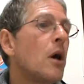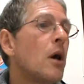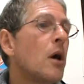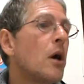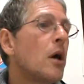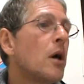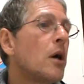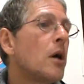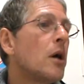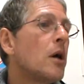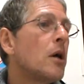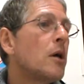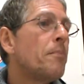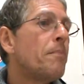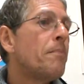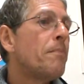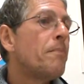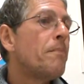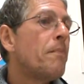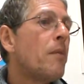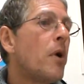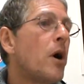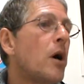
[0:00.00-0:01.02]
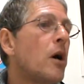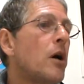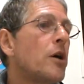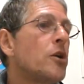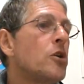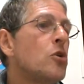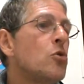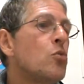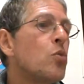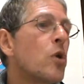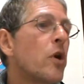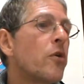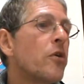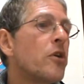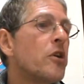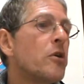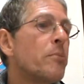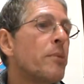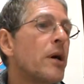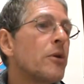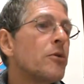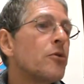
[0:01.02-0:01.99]
Um, are you
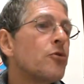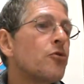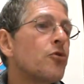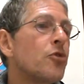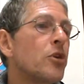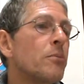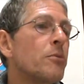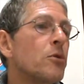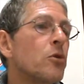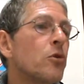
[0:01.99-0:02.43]
worried about the trip,